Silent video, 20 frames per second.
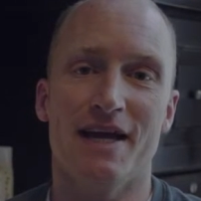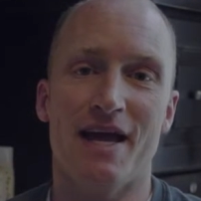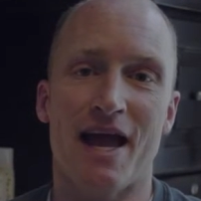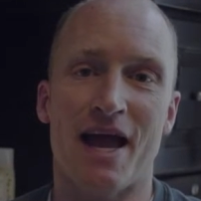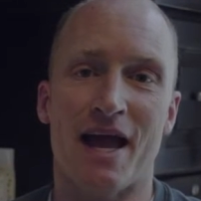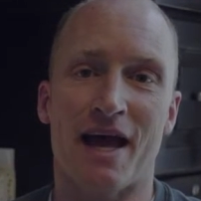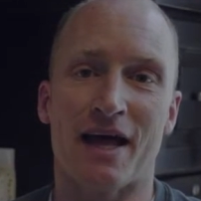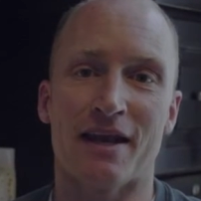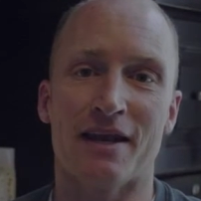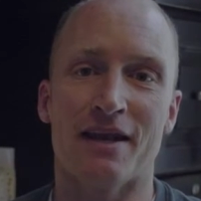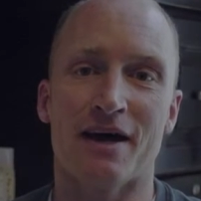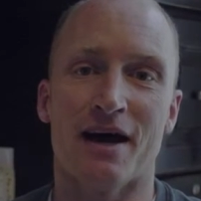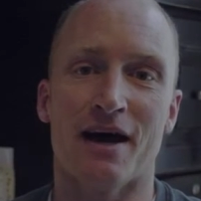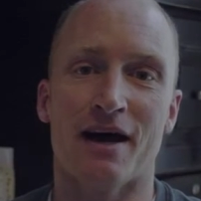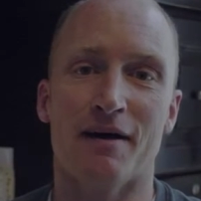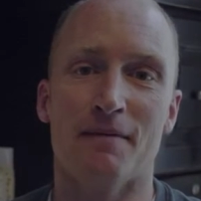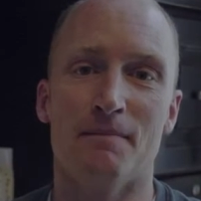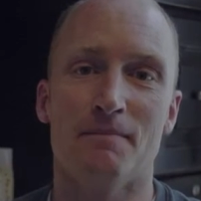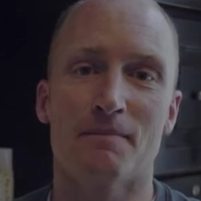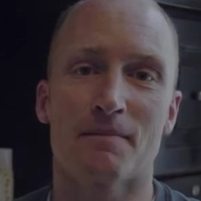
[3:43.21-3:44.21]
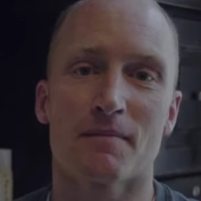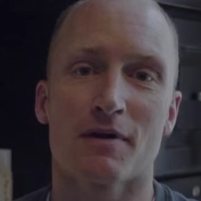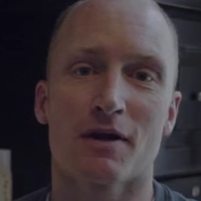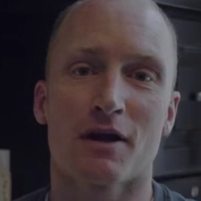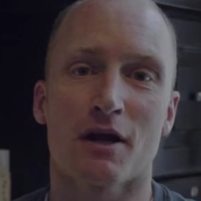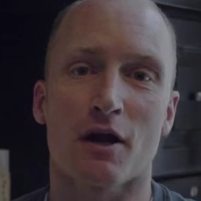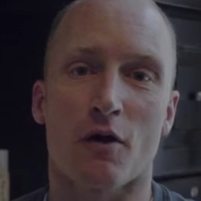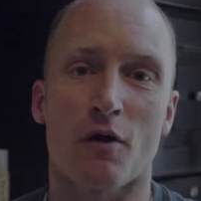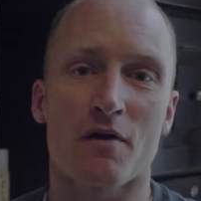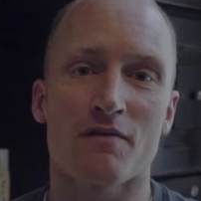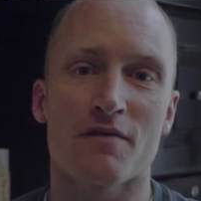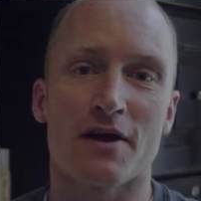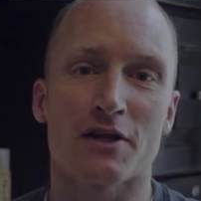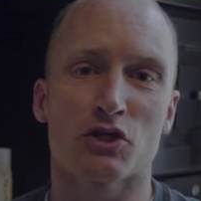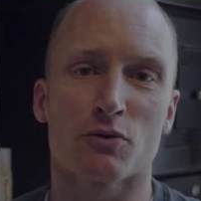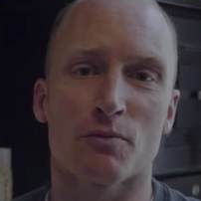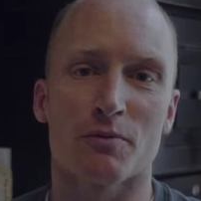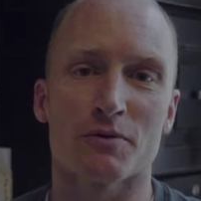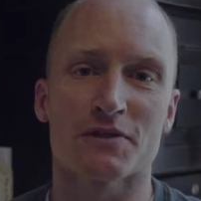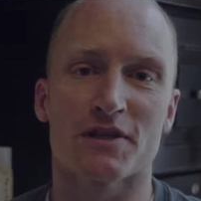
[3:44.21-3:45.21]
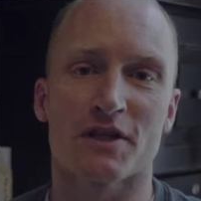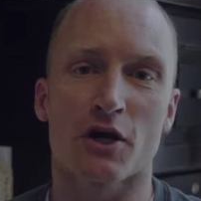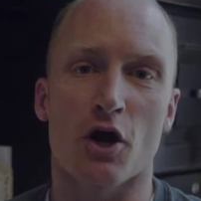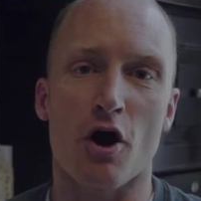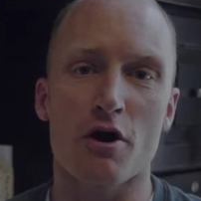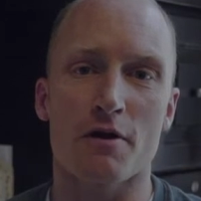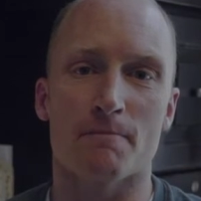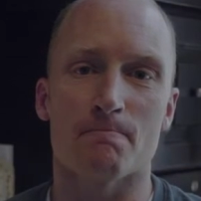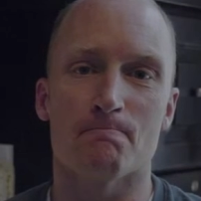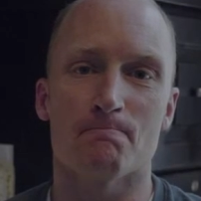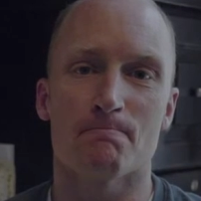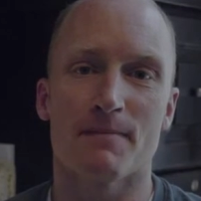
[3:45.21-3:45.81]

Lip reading: and growing vegetables in the garden.